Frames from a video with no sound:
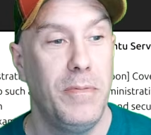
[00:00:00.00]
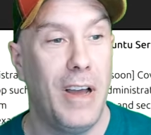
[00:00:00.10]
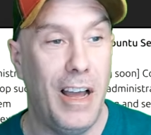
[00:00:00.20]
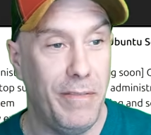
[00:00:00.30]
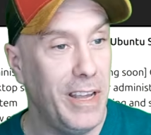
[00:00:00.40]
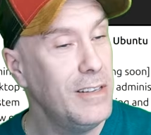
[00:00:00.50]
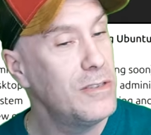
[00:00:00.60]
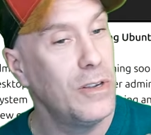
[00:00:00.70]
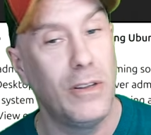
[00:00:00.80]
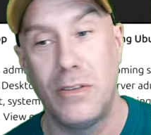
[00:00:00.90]
I've
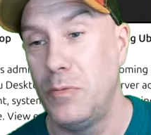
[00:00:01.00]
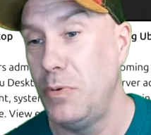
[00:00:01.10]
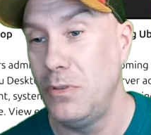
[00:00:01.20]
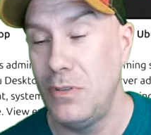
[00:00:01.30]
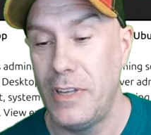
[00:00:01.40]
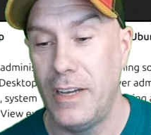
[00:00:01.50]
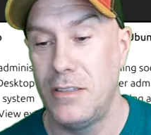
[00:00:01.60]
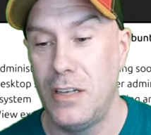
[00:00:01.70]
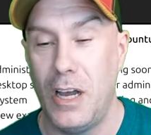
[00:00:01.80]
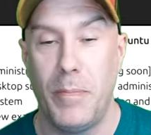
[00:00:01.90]
installed Ubuntu
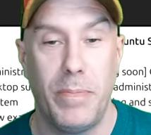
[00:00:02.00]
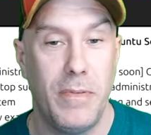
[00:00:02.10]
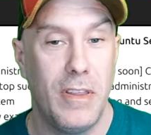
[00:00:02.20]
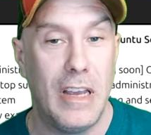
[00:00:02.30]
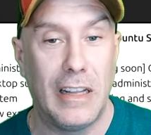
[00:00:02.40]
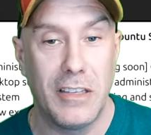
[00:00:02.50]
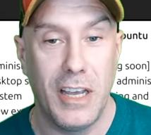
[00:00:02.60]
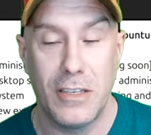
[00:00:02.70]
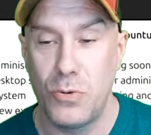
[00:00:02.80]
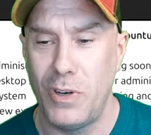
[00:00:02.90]
Desktop, the
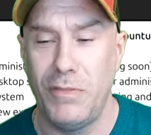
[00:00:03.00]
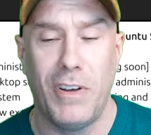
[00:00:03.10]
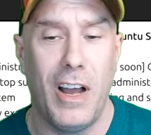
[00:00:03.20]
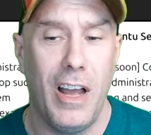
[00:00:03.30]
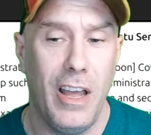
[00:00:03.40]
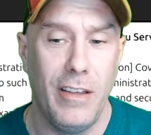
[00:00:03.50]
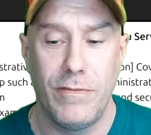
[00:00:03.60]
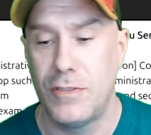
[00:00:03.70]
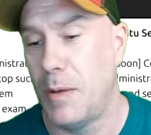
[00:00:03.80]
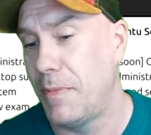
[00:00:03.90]
LTS 25
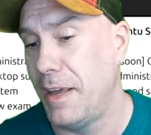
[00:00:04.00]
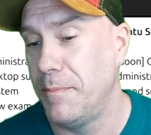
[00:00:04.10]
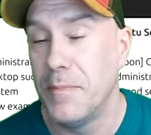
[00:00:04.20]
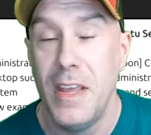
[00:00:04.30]
something.